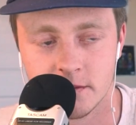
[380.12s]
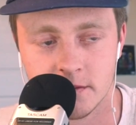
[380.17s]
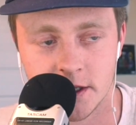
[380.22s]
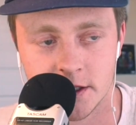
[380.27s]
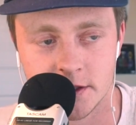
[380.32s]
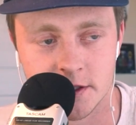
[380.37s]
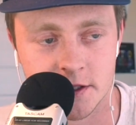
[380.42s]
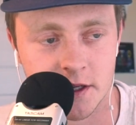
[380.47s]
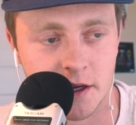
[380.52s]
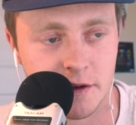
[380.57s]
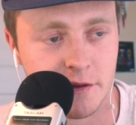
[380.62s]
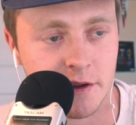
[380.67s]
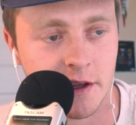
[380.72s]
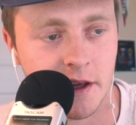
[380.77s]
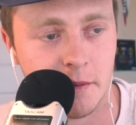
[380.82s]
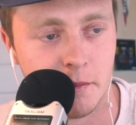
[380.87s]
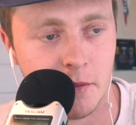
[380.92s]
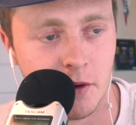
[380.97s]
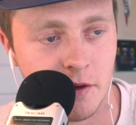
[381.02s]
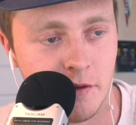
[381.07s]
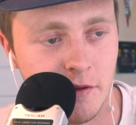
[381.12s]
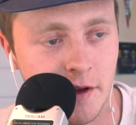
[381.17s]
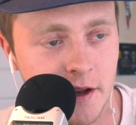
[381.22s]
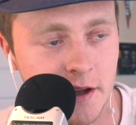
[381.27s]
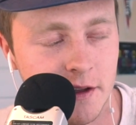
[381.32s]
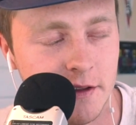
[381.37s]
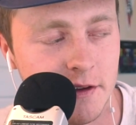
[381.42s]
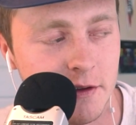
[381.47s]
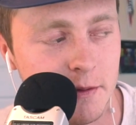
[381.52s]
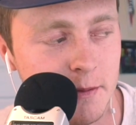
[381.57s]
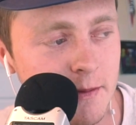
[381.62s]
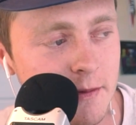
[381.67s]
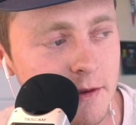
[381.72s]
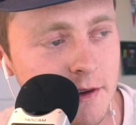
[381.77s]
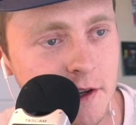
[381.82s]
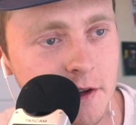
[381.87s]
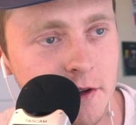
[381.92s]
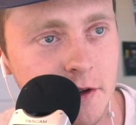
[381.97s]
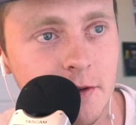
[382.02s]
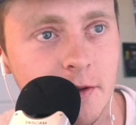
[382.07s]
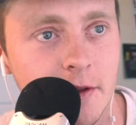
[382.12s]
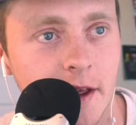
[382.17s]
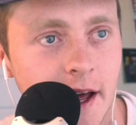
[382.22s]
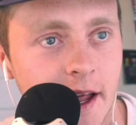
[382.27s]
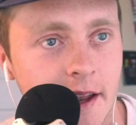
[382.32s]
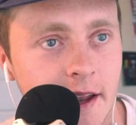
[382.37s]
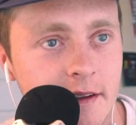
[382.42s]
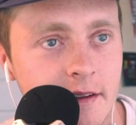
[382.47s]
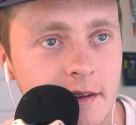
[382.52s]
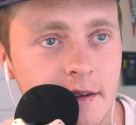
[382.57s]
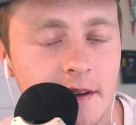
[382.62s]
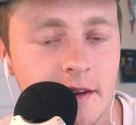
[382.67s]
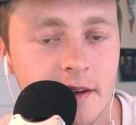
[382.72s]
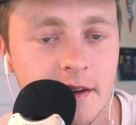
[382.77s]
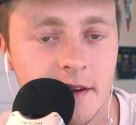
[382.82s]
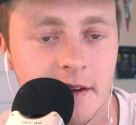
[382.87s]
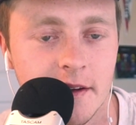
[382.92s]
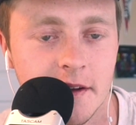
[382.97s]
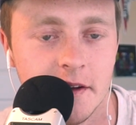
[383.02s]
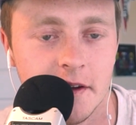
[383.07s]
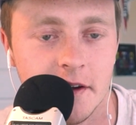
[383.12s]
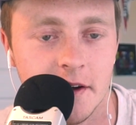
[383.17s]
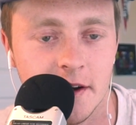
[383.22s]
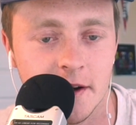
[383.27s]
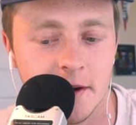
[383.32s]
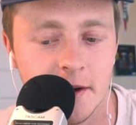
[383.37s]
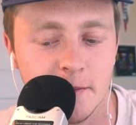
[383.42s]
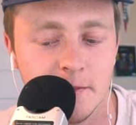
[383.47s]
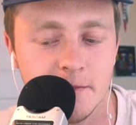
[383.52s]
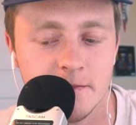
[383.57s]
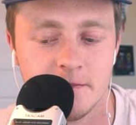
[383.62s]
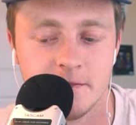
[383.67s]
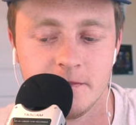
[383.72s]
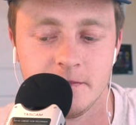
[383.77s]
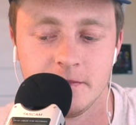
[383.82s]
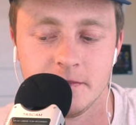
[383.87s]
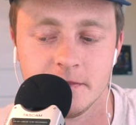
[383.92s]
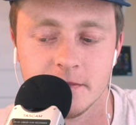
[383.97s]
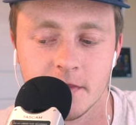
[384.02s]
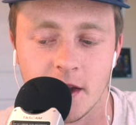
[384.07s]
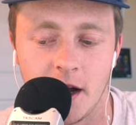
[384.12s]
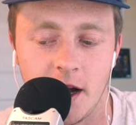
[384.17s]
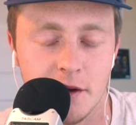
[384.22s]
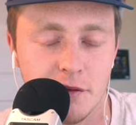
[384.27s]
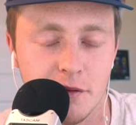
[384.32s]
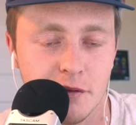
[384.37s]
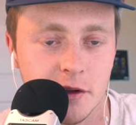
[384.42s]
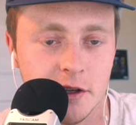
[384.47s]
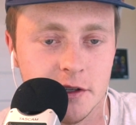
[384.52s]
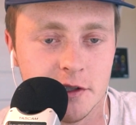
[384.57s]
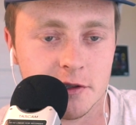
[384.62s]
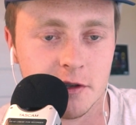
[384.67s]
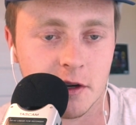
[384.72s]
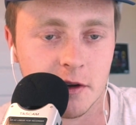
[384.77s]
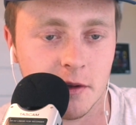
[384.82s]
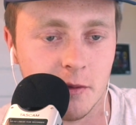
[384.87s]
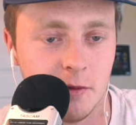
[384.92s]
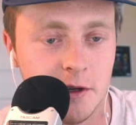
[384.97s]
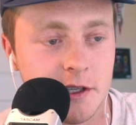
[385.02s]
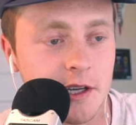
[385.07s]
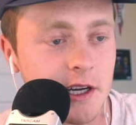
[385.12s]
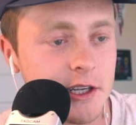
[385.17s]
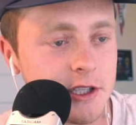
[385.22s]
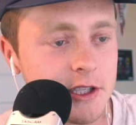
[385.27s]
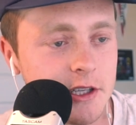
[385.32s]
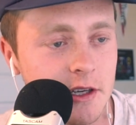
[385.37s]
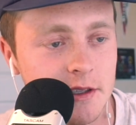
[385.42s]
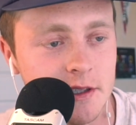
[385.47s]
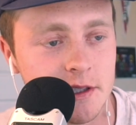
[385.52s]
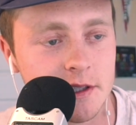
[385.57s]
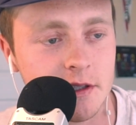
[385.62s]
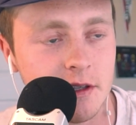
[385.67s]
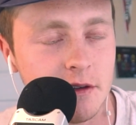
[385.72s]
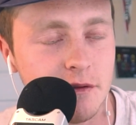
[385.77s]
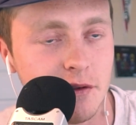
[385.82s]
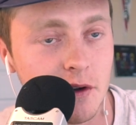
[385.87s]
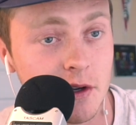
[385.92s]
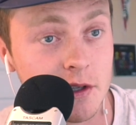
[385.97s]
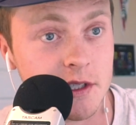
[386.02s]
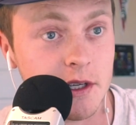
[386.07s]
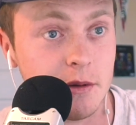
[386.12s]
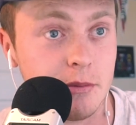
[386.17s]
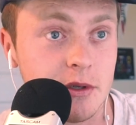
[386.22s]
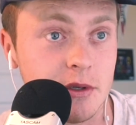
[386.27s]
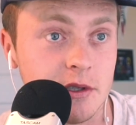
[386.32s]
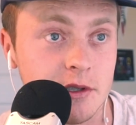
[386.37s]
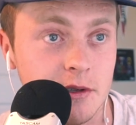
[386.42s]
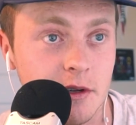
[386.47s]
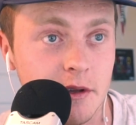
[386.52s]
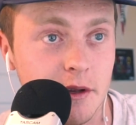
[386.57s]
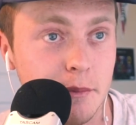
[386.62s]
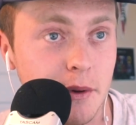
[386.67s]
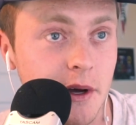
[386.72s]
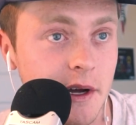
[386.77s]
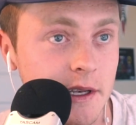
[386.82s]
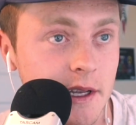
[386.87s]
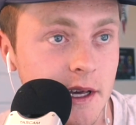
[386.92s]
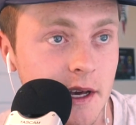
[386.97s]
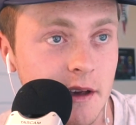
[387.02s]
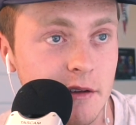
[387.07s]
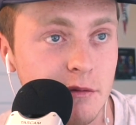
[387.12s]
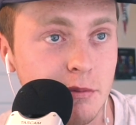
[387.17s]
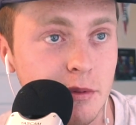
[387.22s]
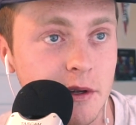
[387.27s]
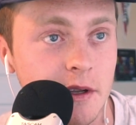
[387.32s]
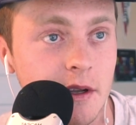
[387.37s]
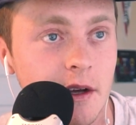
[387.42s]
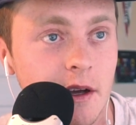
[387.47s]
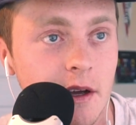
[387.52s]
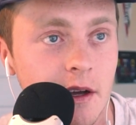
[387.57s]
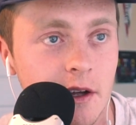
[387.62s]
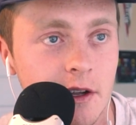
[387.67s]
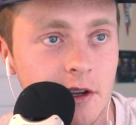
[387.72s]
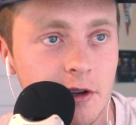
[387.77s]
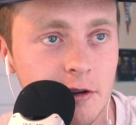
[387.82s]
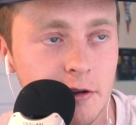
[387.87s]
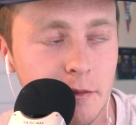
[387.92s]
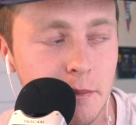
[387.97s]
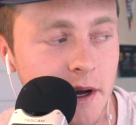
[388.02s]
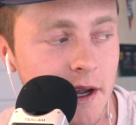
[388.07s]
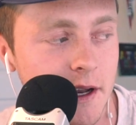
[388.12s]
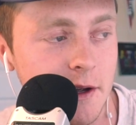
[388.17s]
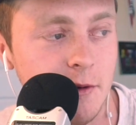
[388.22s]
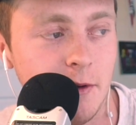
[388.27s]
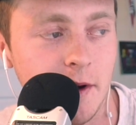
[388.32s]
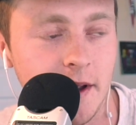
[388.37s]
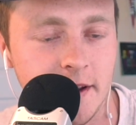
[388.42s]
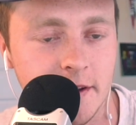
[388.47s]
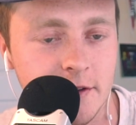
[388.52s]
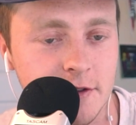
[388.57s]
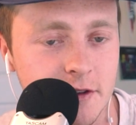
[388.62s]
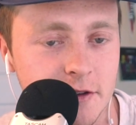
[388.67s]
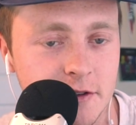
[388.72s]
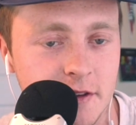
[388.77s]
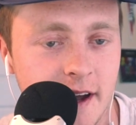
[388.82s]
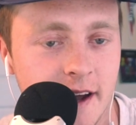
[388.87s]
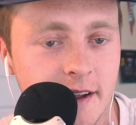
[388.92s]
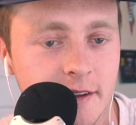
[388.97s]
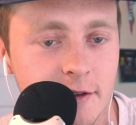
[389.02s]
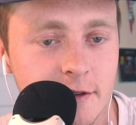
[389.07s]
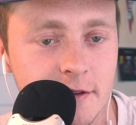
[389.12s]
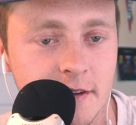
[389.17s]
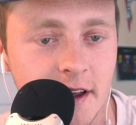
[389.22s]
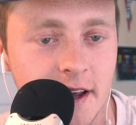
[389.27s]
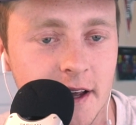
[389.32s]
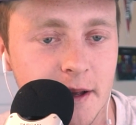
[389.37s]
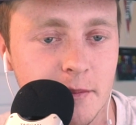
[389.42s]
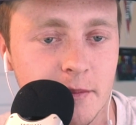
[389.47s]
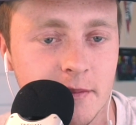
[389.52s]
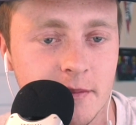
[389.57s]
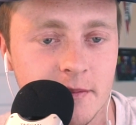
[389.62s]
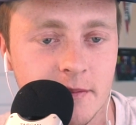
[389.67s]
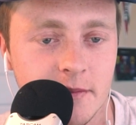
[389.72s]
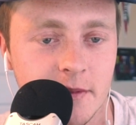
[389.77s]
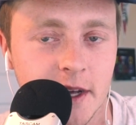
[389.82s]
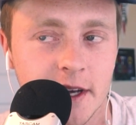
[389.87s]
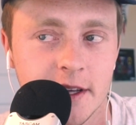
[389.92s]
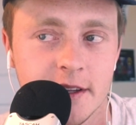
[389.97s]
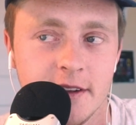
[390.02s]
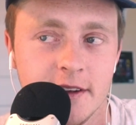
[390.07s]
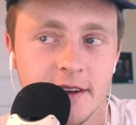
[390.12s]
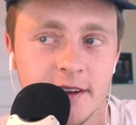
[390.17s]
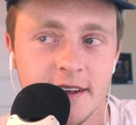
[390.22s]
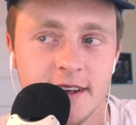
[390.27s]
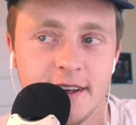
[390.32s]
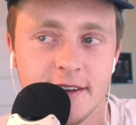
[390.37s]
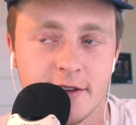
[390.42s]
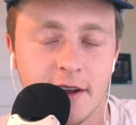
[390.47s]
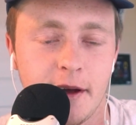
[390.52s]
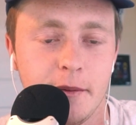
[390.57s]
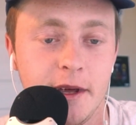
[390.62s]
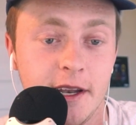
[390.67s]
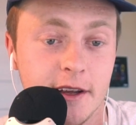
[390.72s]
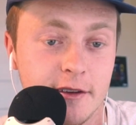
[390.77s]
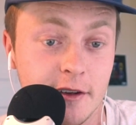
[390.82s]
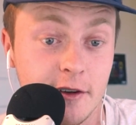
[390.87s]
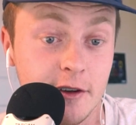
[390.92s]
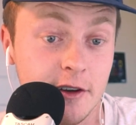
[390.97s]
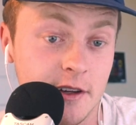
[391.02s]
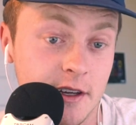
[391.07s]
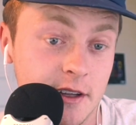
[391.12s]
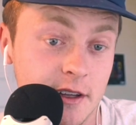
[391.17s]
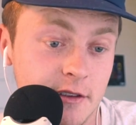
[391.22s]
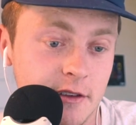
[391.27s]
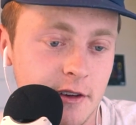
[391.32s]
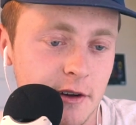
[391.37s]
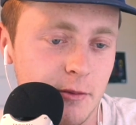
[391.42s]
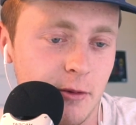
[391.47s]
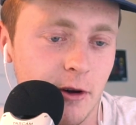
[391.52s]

It's tough to get motivated to do that. I've really struggled. We touched on this in the first episode of the podcast, but doing body weight is just not the same. Like it's a good